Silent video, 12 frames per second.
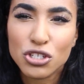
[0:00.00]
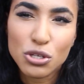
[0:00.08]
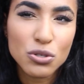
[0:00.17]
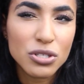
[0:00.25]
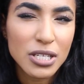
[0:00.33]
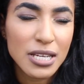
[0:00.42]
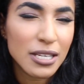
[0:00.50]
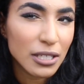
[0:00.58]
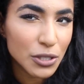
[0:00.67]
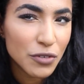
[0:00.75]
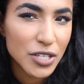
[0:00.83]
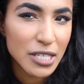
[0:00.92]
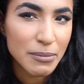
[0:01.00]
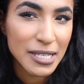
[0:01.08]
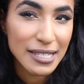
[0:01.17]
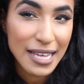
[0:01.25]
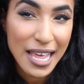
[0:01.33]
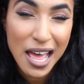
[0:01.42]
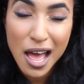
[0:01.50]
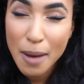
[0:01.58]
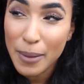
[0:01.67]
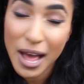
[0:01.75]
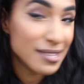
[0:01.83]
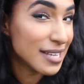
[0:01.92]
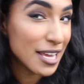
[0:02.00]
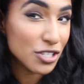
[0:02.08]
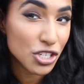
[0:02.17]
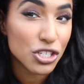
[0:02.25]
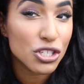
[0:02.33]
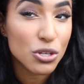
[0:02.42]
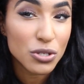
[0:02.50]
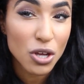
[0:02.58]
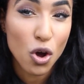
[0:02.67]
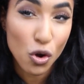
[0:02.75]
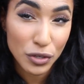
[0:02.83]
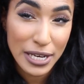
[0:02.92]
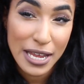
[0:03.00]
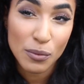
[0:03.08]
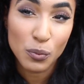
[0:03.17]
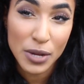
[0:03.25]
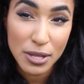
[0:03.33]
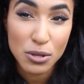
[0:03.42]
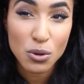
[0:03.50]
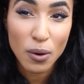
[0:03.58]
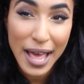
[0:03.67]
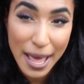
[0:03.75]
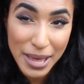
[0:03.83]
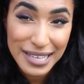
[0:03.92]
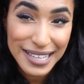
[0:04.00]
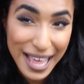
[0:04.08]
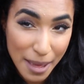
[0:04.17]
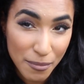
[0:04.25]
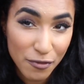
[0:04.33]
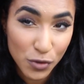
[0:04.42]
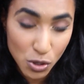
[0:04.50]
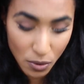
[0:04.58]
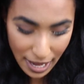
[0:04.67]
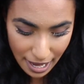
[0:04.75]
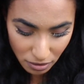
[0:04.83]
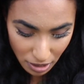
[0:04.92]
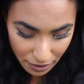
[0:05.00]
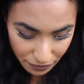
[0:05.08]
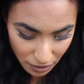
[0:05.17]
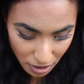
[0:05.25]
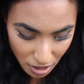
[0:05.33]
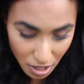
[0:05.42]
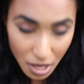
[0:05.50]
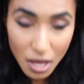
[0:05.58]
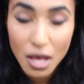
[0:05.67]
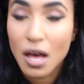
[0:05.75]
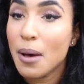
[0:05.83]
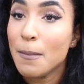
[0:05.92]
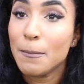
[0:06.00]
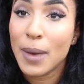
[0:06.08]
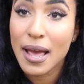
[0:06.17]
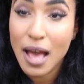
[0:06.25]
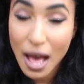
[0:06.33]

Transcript: choose to include vitamin C, but I say just use it orally with your MSM for your hair growth. My